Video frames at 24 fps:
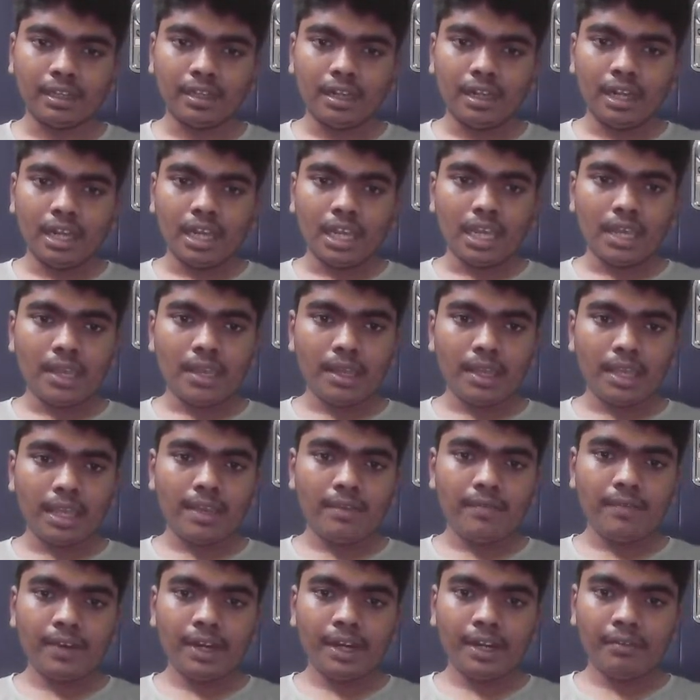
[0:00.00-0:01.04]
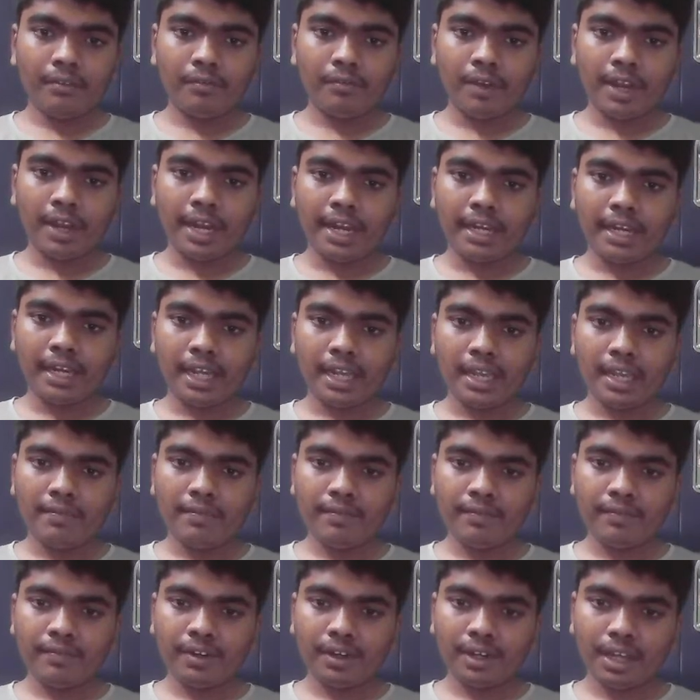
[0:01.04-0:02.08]
event waiting
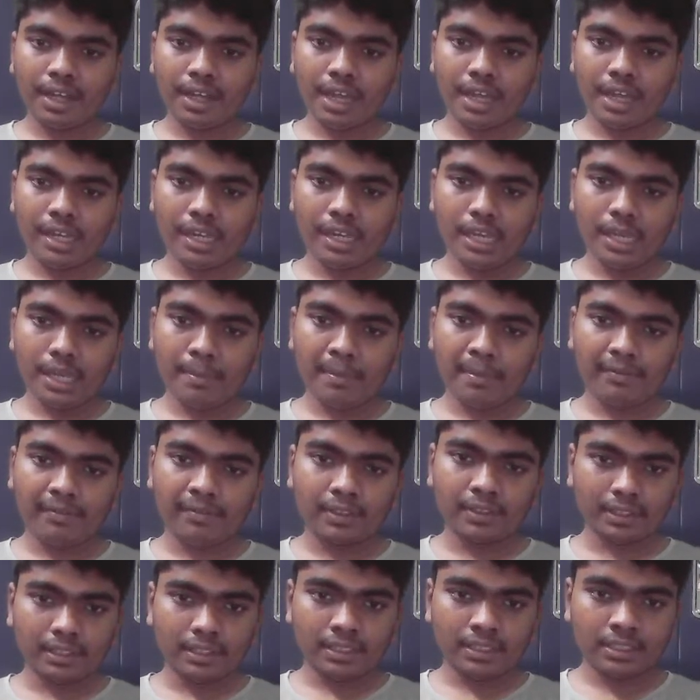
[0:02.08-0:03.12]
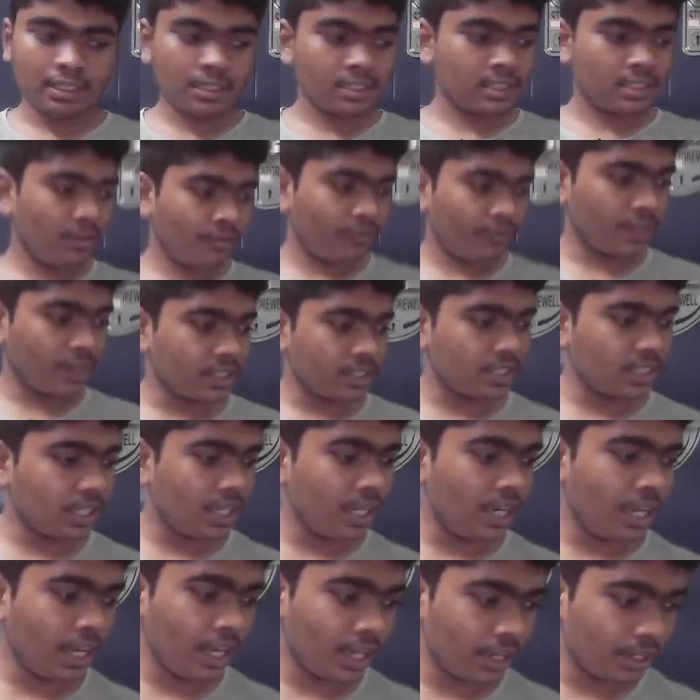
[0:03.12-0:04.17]
for any buffer. This is the first
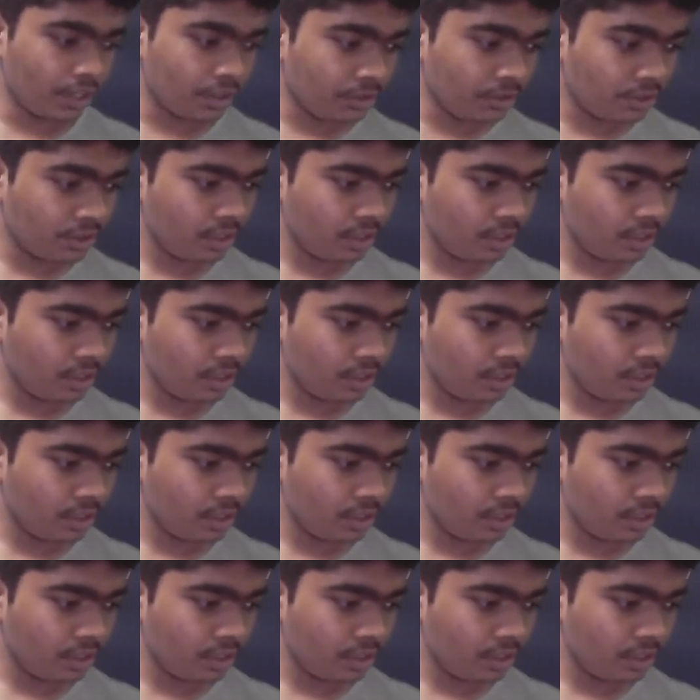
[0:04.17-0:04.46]
scenario.